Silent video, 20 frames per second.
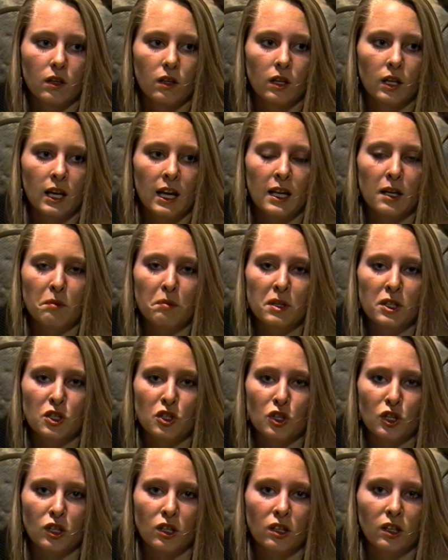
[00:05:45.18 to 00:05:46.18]
he had a
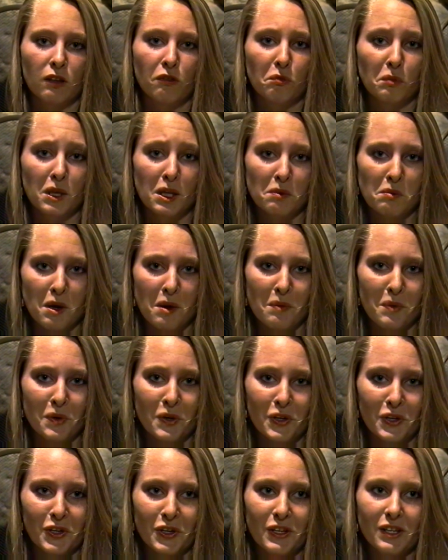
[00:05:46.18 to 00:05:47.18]
picture of me and my
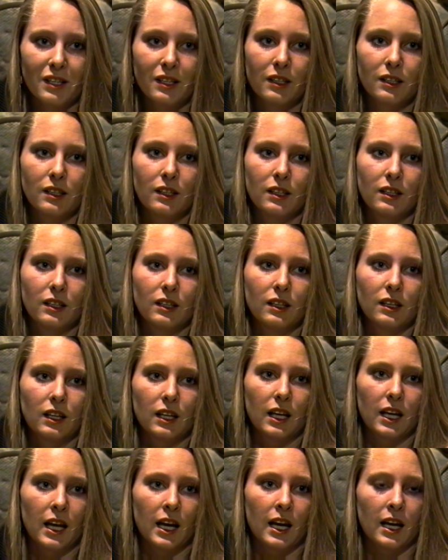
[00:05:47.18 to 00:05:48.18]
bird,
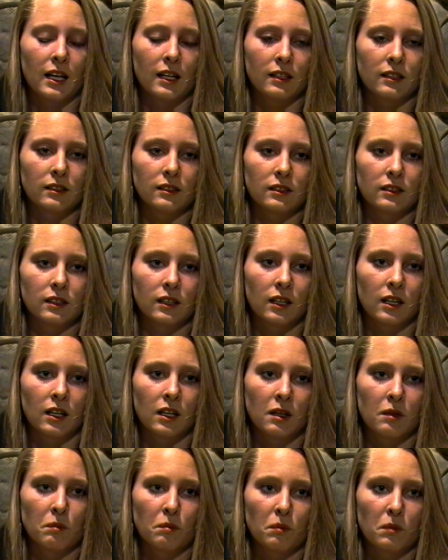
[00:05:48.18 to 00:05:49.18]
and
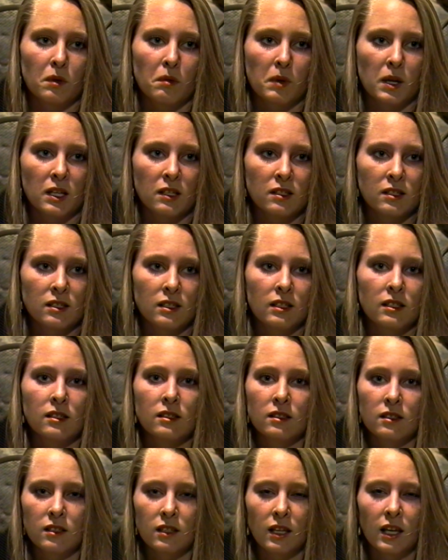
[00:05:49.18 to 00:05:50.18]
about
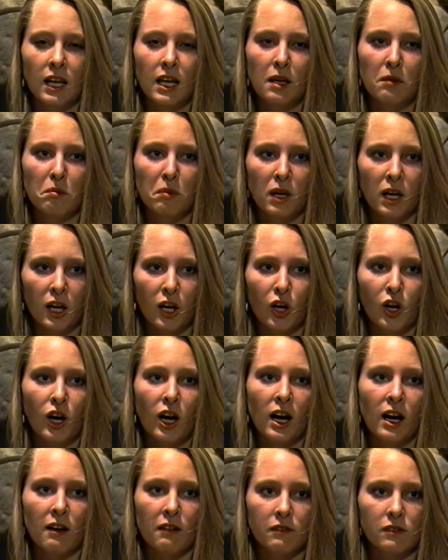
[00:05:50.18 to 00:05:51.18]
6 to 8
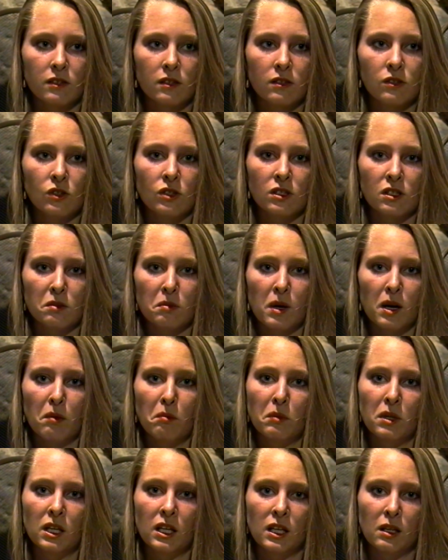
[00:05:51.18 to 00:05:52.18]
paragraphs just about
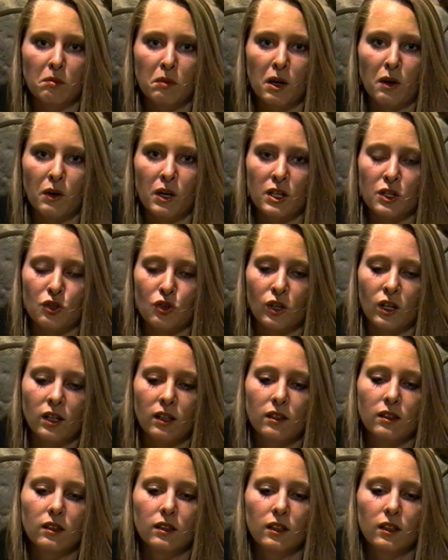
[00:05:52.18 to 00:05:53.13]
me and my restaurant.